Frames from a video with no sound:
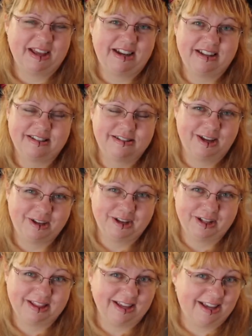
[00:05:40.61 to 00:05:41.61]
And it's so
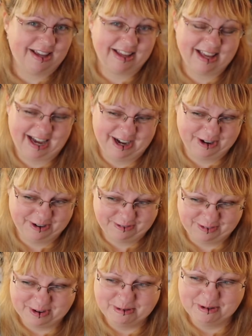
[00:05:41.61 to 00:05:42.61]
good that he can get out
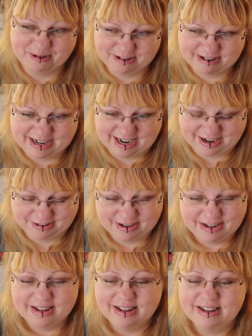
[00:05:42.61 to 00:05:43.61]
for a walk now.
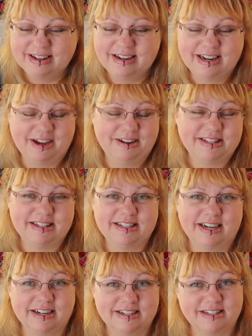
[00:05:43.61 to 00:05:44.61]
Now his
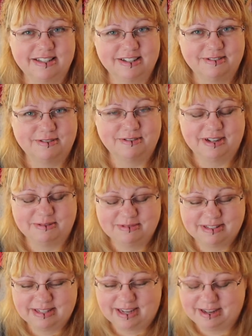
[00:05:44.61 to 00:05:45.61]
injections are all up
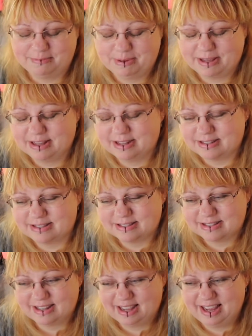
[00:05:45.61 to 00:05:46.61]
to date because
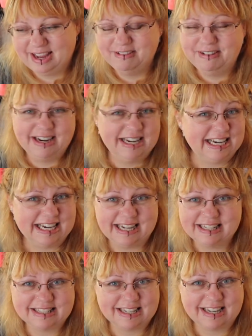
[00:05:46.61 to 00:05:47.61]
he really
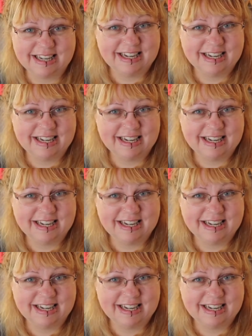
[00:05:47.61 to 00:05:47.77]
needs it.